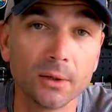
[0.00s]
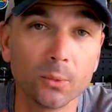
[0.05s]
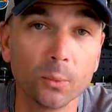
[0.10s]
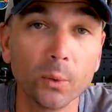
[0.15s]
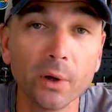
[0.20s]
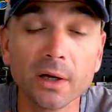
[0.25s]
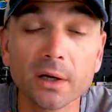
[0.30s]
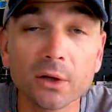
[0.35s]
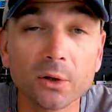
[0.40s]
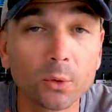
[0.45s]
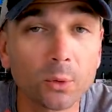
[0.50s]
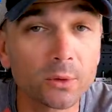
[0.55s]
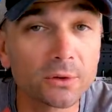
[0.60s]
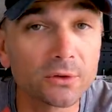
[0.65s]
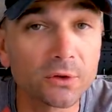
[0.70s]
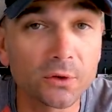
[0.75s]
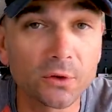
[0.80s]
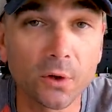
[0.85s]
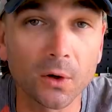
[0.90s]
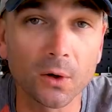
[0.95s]
we are going
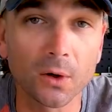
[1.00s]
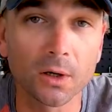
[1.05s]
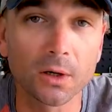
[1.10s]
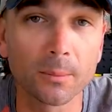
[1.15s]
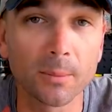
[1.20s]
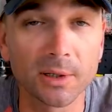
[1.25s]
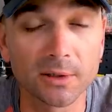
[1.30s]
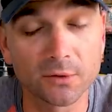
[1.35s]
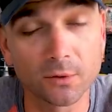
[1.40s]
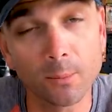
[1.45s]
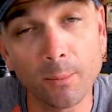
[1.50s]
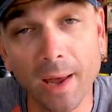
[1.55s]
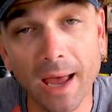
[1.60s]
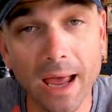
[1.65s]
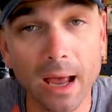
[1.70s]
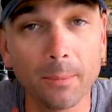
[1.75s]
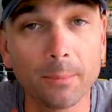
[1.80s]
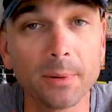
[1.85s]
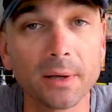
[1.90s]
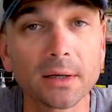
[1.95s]
to talk about some
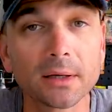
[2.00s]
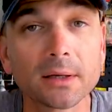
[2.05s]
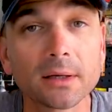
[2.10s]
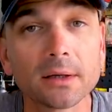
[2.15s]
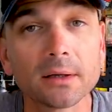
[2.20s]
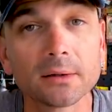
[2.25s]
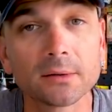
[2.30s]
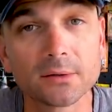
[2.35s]
epic